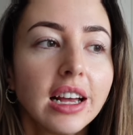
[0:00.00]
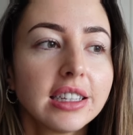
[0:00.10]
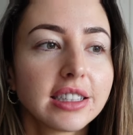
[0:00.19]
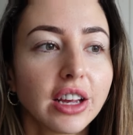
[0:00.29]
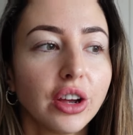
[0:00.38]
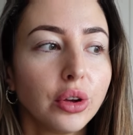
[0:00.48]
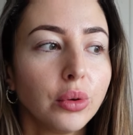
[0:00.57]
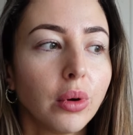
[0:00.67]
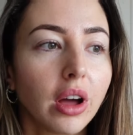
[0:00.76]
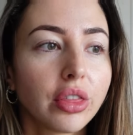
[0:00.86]

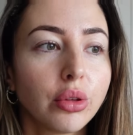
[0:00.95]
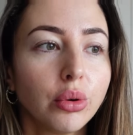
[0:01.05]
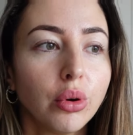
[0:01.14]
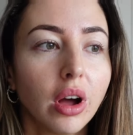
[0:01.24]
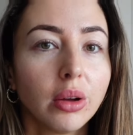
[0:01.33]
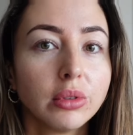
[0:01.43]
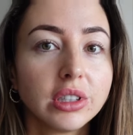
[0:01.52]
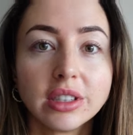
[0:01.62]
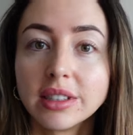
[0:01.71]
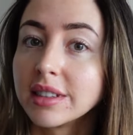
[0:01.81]
So I thought I would
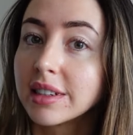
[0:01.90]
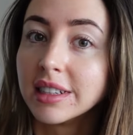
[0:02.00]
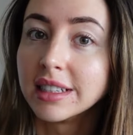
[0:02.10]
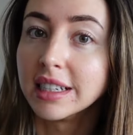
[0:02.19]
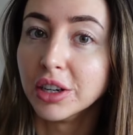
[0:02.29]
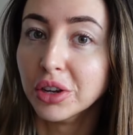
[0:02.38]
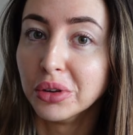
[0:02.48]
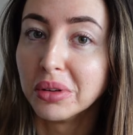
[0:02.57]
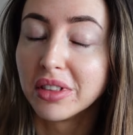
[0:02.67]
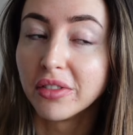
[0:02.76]
just
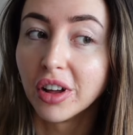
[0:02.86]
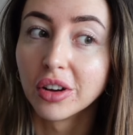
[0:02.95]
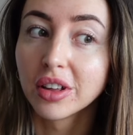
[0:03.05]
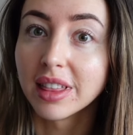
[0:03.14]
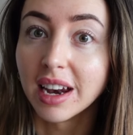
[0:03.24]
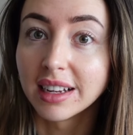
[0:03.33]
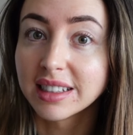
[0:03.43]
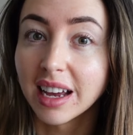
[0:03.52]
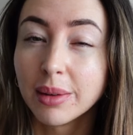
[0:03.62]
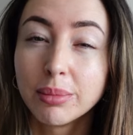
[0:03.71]
continue the vlog the next day,